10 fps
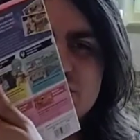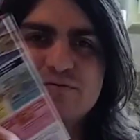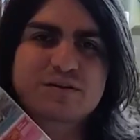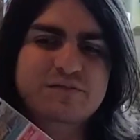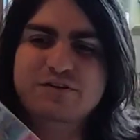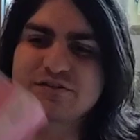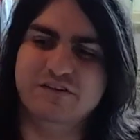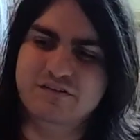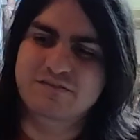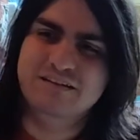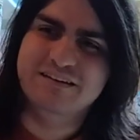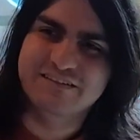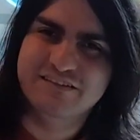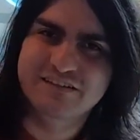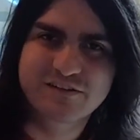no, whatever, I'll take it
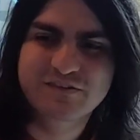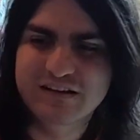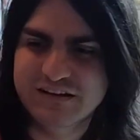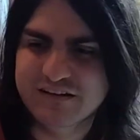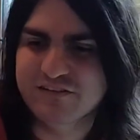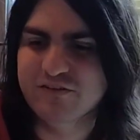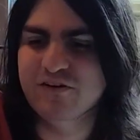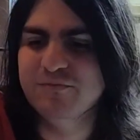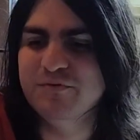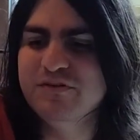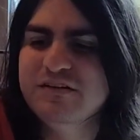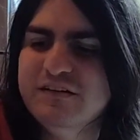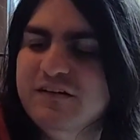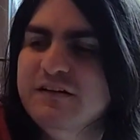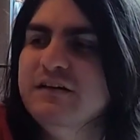because, you know, I like Nintendo cardboard.
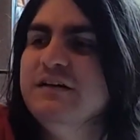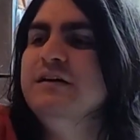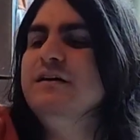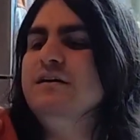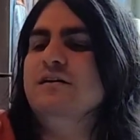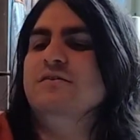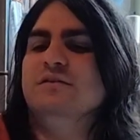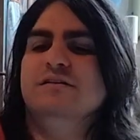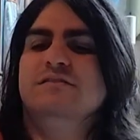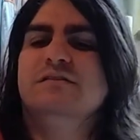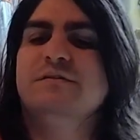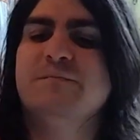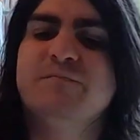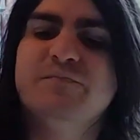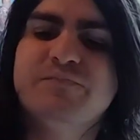Alright.
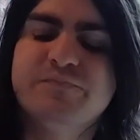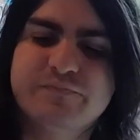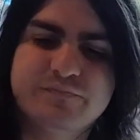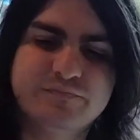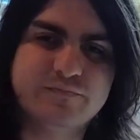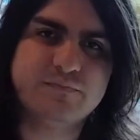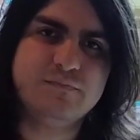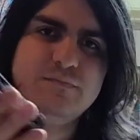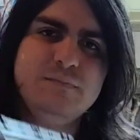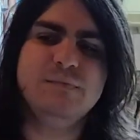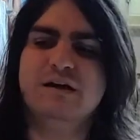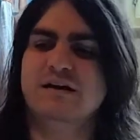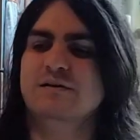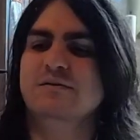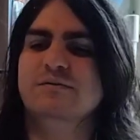
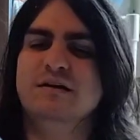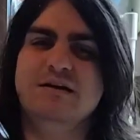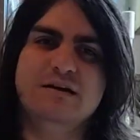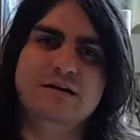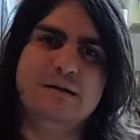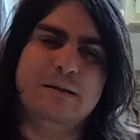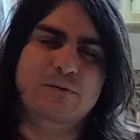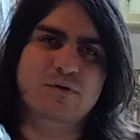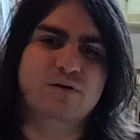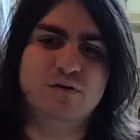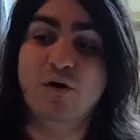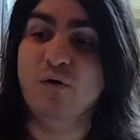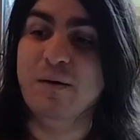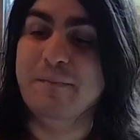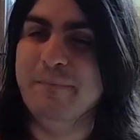Now, we're
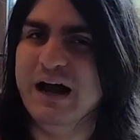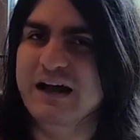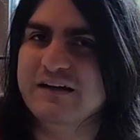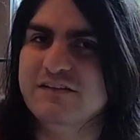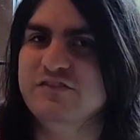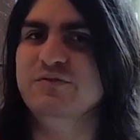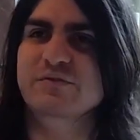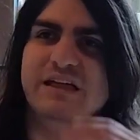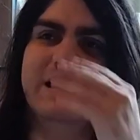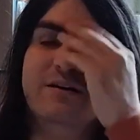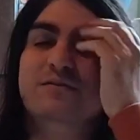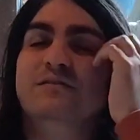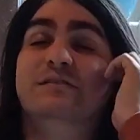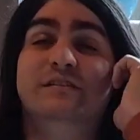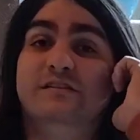going back to that
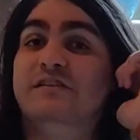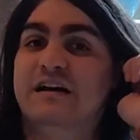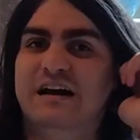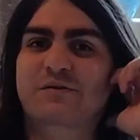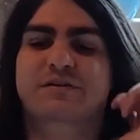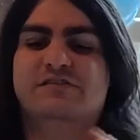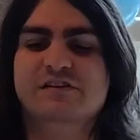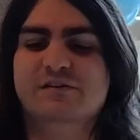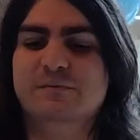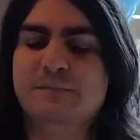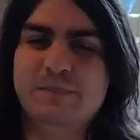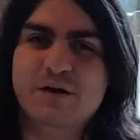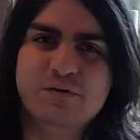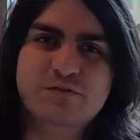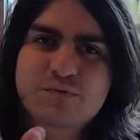Dixie Highway sale.
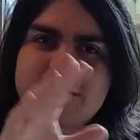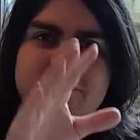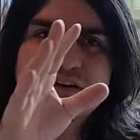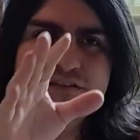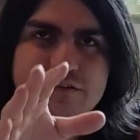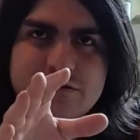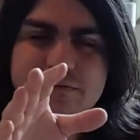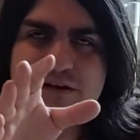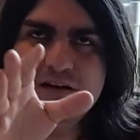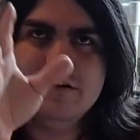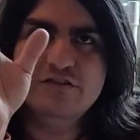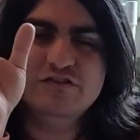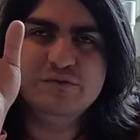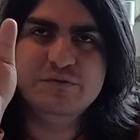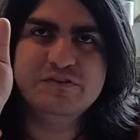There was one vendor.
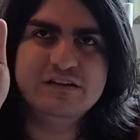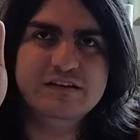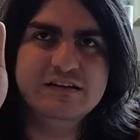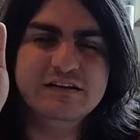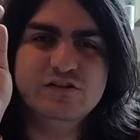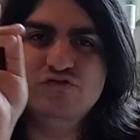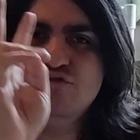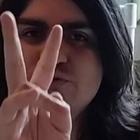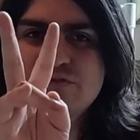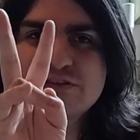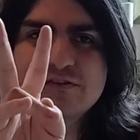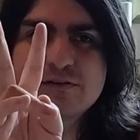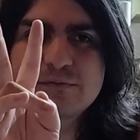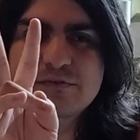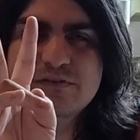She was selling 2
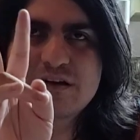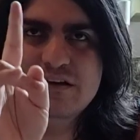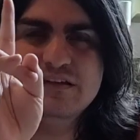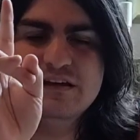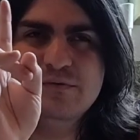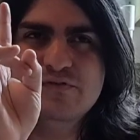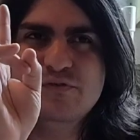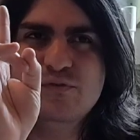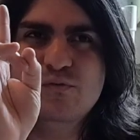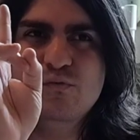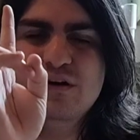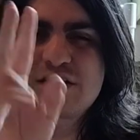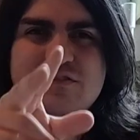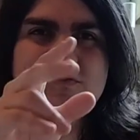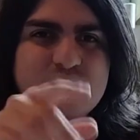systems. I think it was for
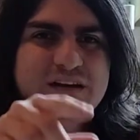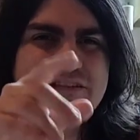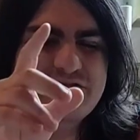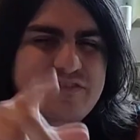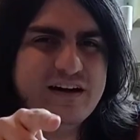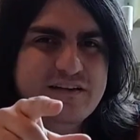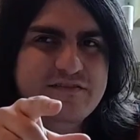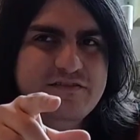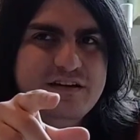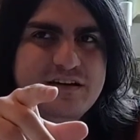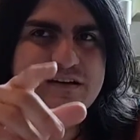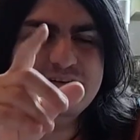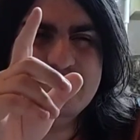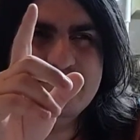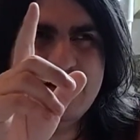$125,
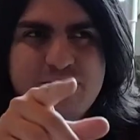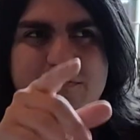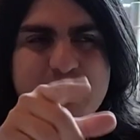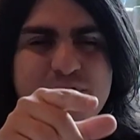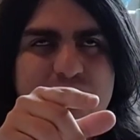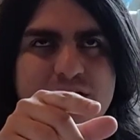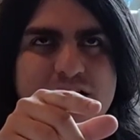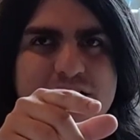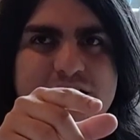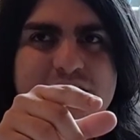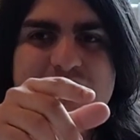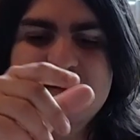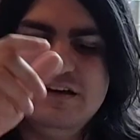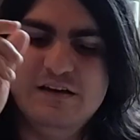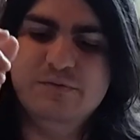if I remember correctly.
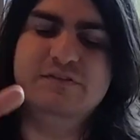It